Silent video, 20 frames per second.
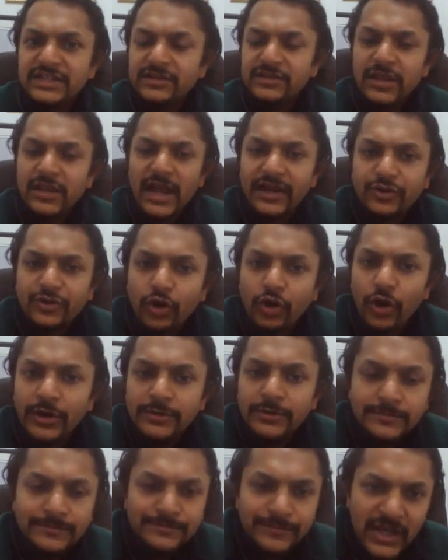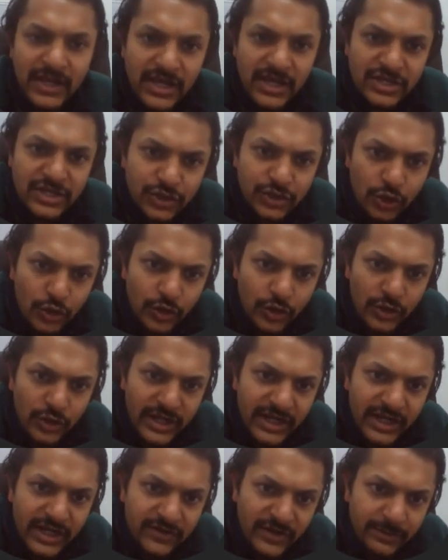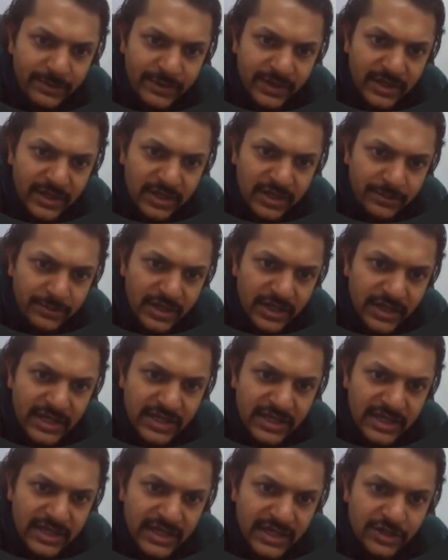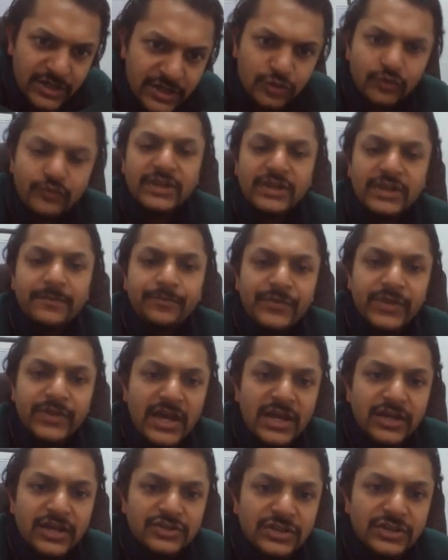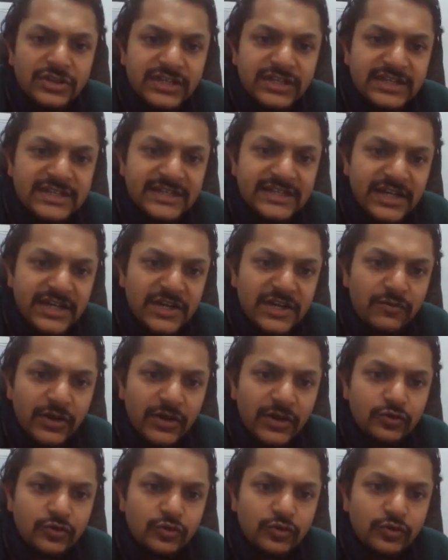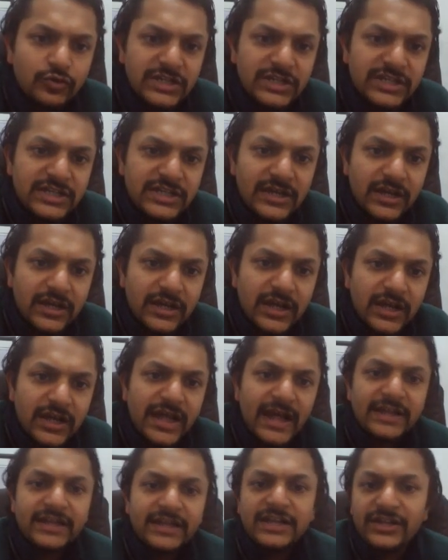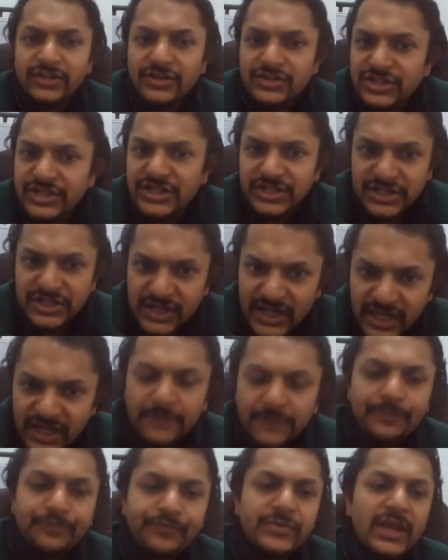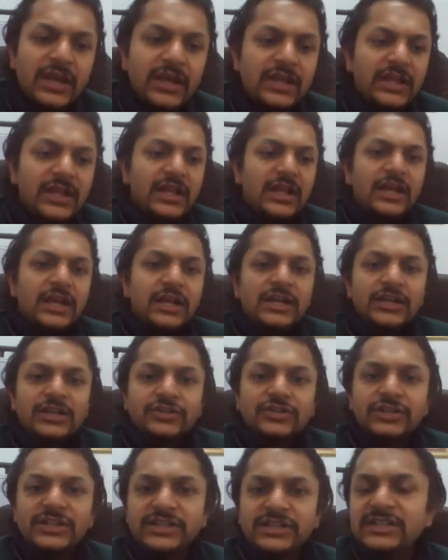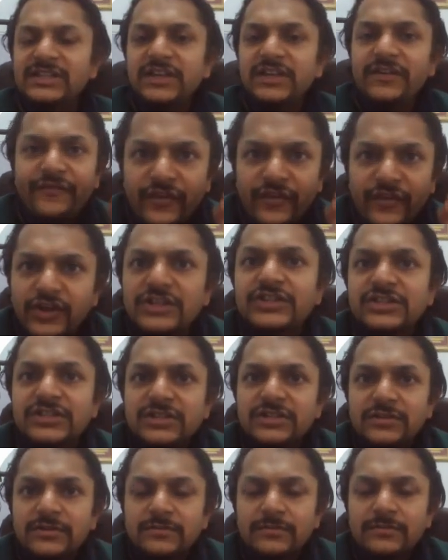electron, so it will become E into V. So this is equal to the kinetic energy Ek. So this is the first